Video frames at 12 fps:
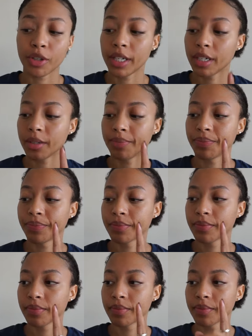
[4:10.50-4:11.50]
drink
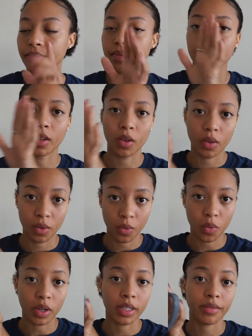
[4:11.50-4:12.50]

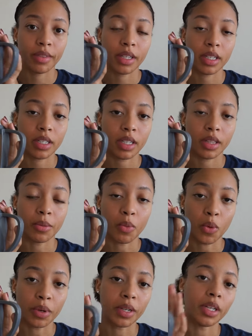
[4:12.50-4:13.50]
one of these in the
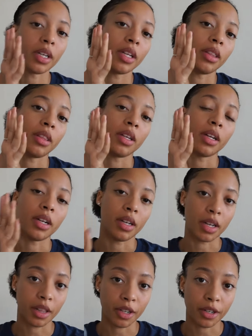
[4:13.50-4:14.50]
morning and then
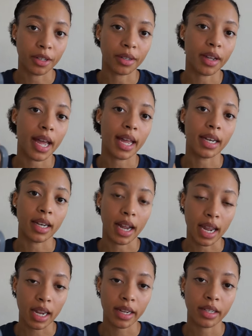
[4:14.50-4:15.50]
another at
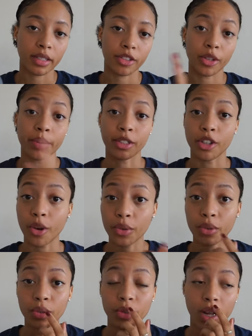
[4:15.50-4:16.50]
night. So in
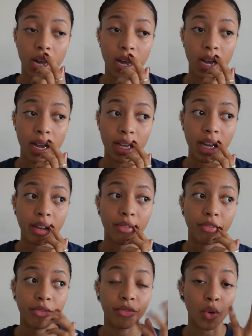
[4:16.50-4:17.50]
total, I
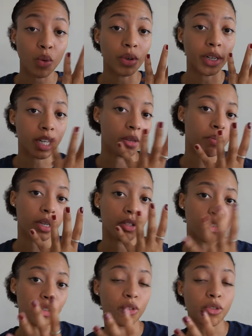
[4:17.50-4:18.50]
have four heaping
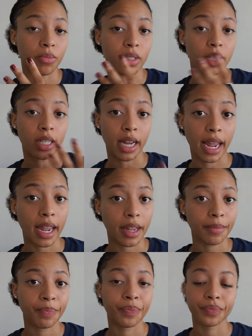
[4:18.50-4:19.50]
scoops a
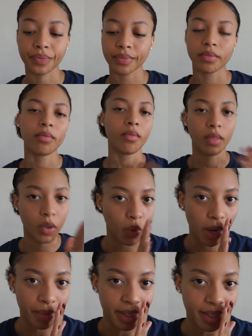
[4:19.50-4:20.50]
day
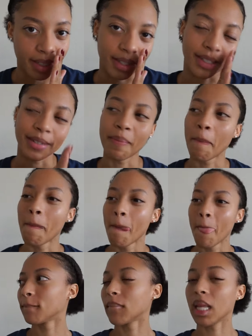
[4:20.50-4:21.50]
when I'm consistent.
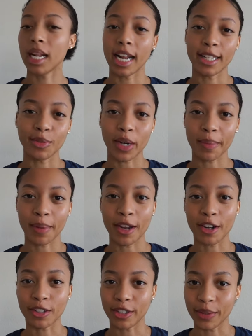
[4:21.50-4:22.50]
And that's what I
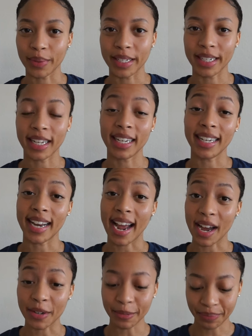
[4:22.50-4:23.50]
plan on doing
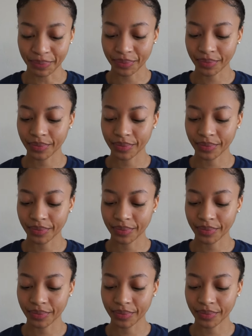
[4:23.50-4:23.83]
now.